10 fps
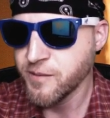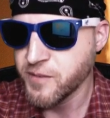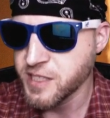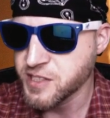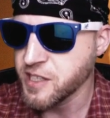
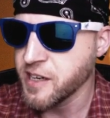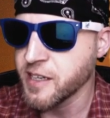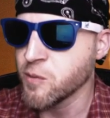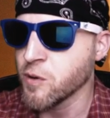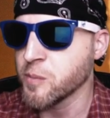finish the
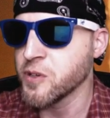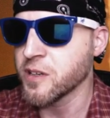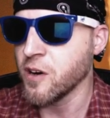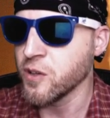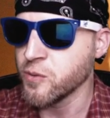I&E
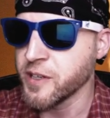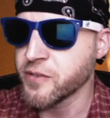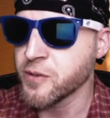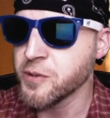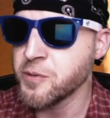workbook all the way
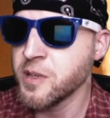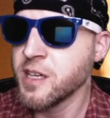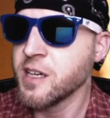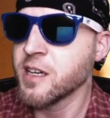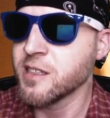through,
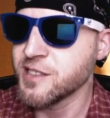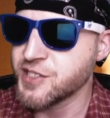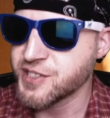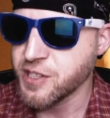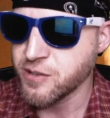and then
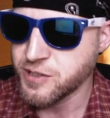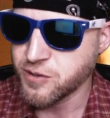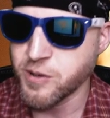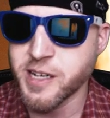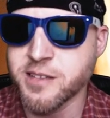just go
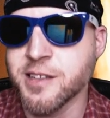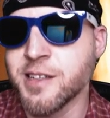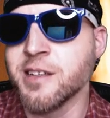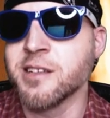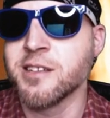
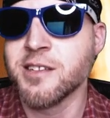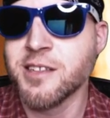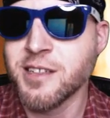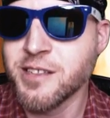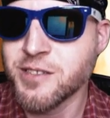directly
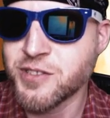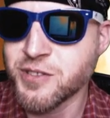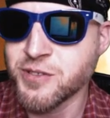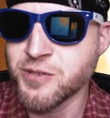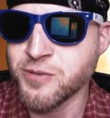
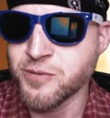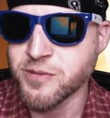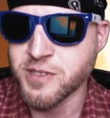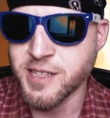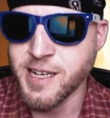to
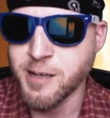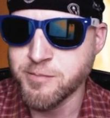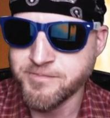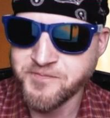the lab.